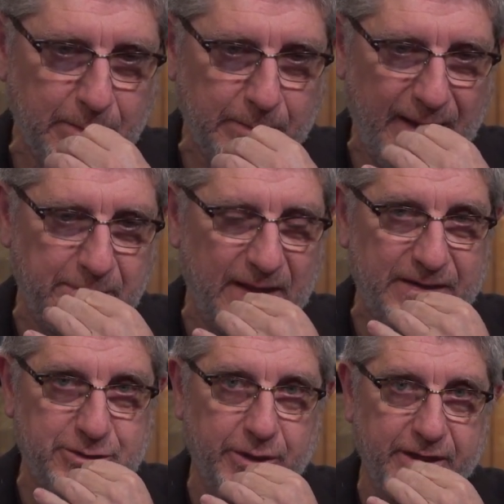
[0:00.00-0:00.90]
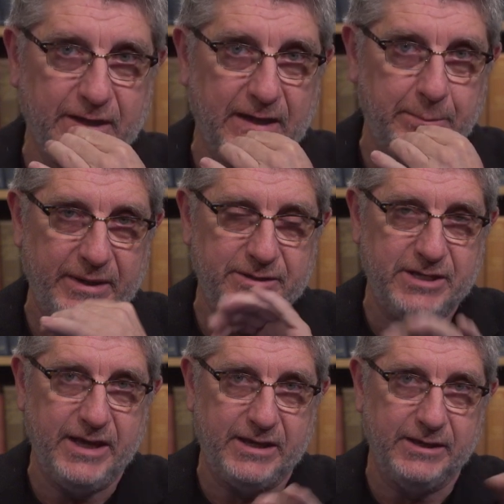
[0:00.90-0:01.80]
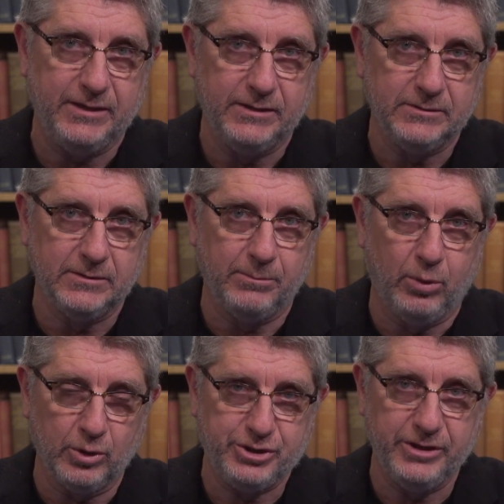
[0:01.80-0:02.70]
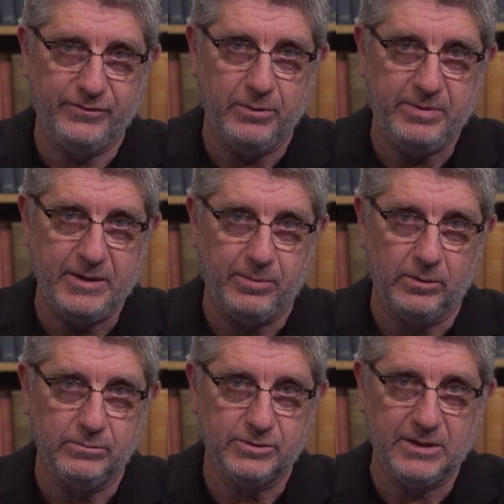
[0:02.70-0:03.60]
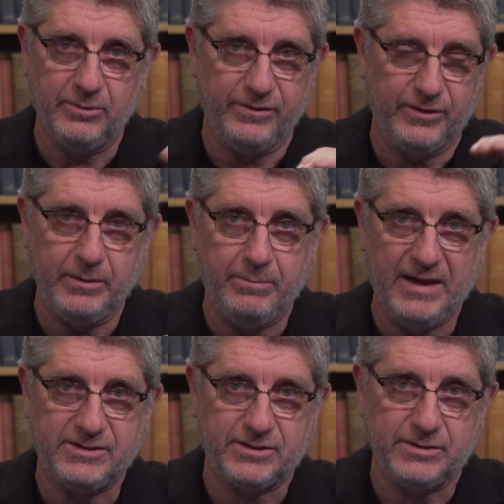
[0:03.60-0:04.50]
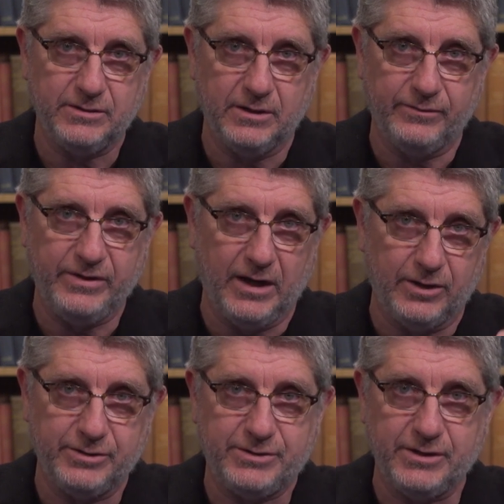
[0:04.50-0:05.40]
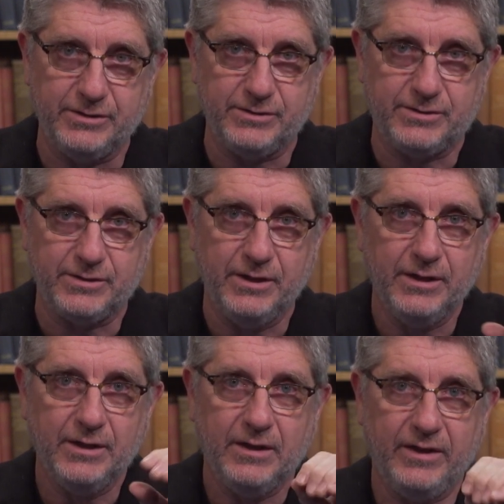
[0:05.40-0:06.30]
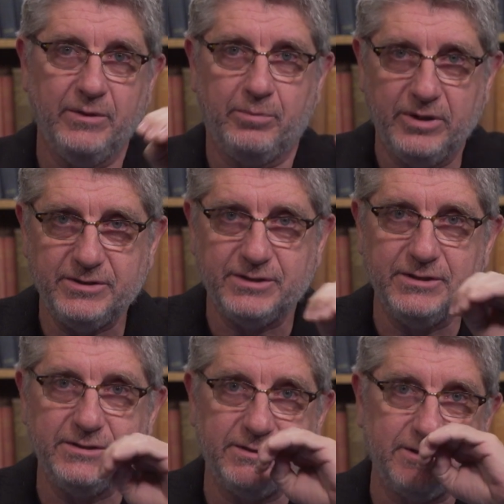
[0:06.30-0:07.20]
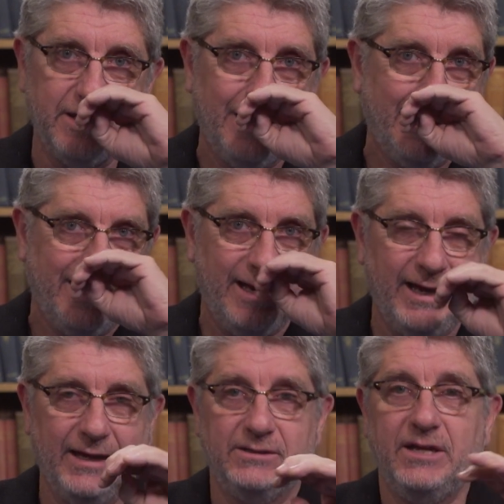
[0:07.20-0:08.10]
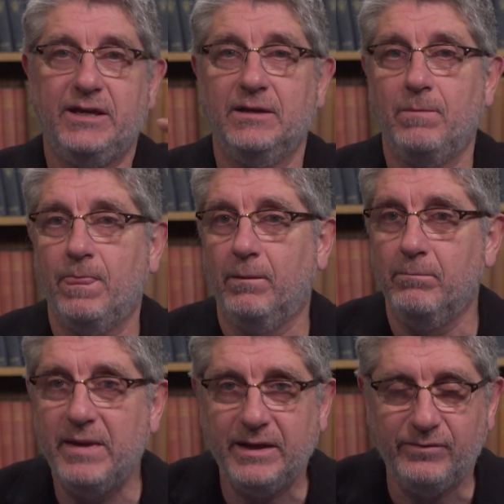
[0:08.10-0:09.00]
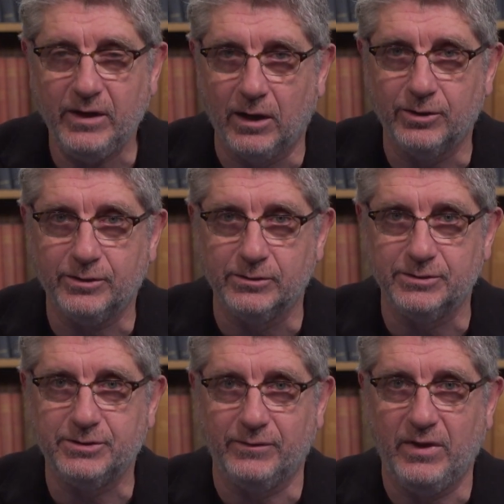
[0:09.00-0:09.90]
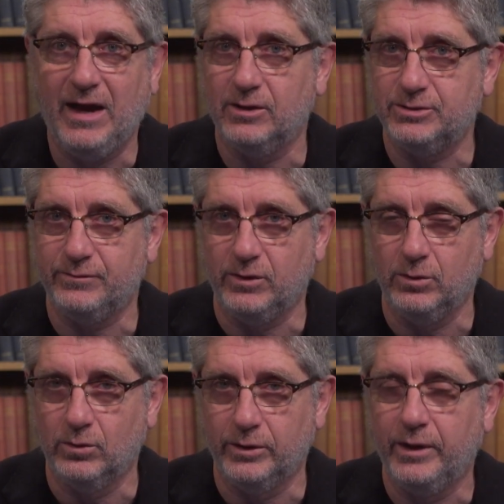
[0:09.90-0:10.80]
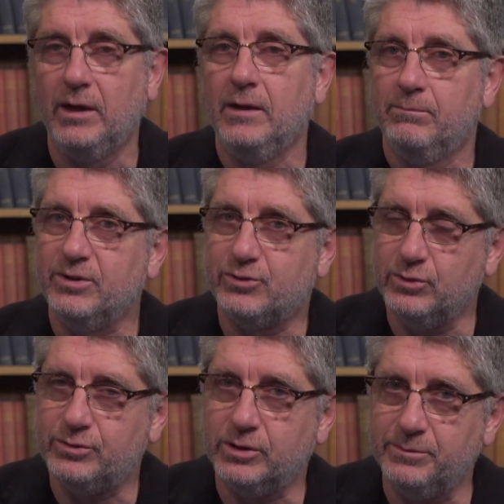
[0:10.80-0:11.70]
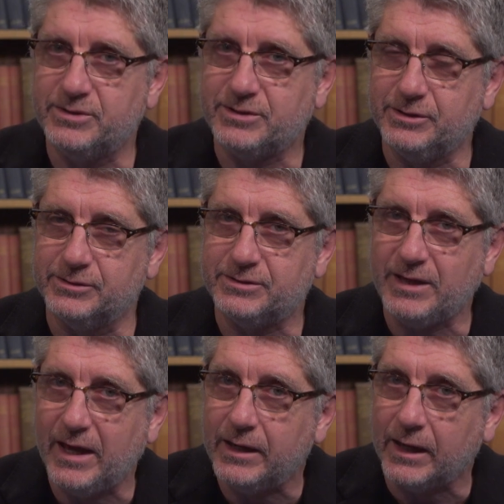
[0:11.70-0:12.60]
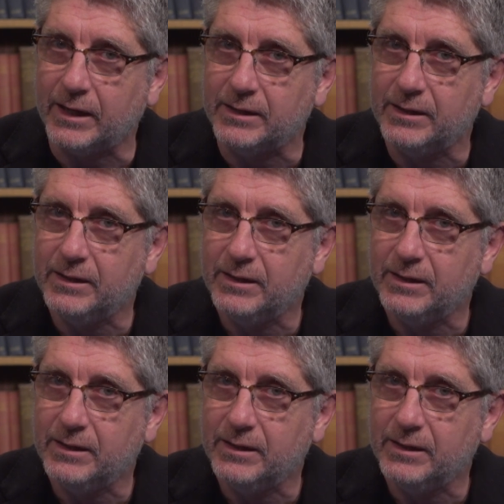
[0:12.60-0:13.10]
Babylon has already come and taken a portion of the people, some of the very best of the artisans and the princes, and taken many of the articles of the house of the Lord. But Jerusalem is still standing,